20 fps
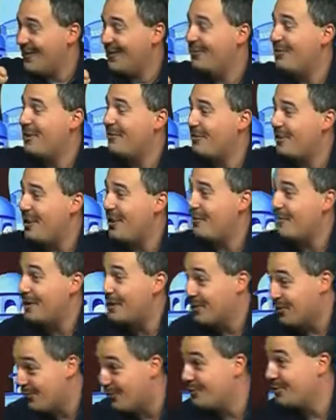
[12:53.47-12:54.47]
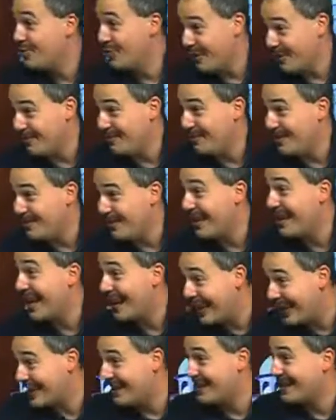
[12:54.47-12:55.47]
would have driven up in Jerusalem, then
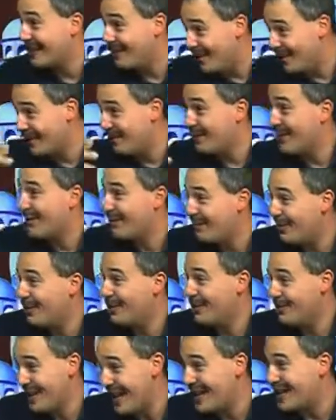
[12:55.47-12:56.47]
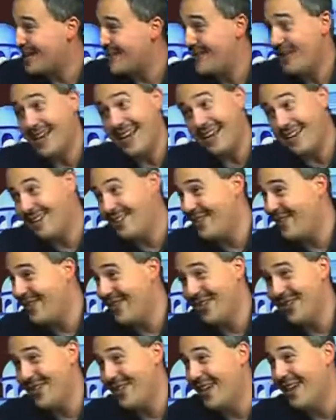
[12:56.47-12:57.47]
I guess he would have been more satisfied. I don't
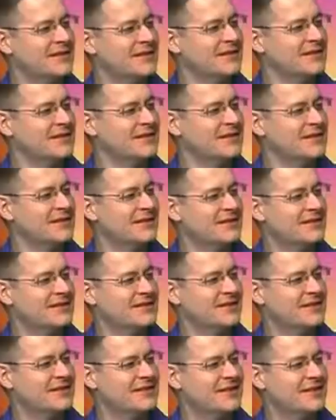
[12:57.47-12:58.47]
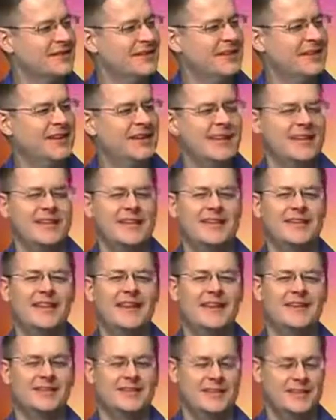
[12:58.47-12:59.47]
know. I mean.
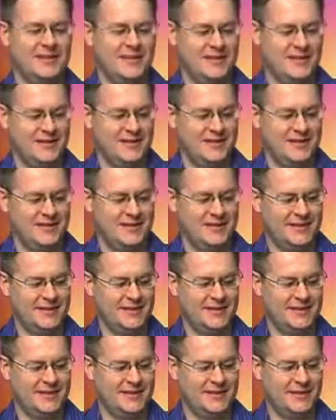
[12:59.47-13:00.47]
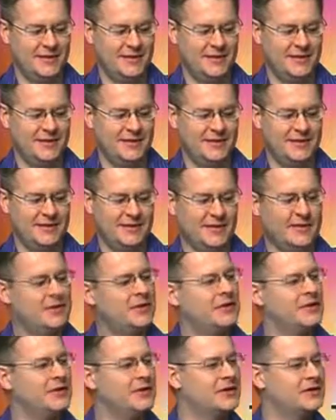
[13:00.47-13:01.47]
Now, the... the
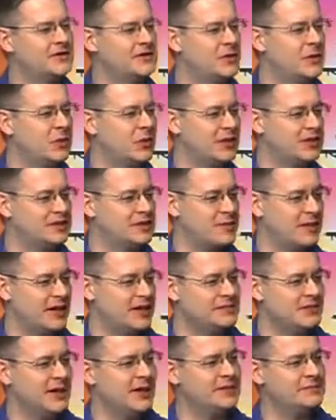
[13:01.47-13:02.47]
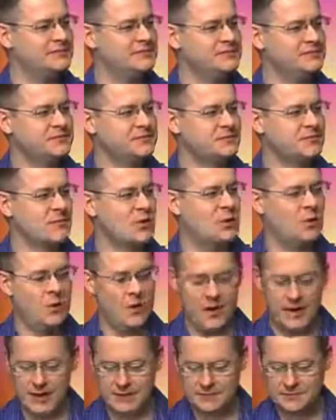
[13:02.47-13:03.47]
There, there are two points he makes, right?
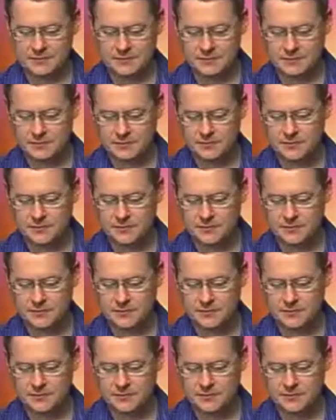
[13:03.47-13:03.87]
One,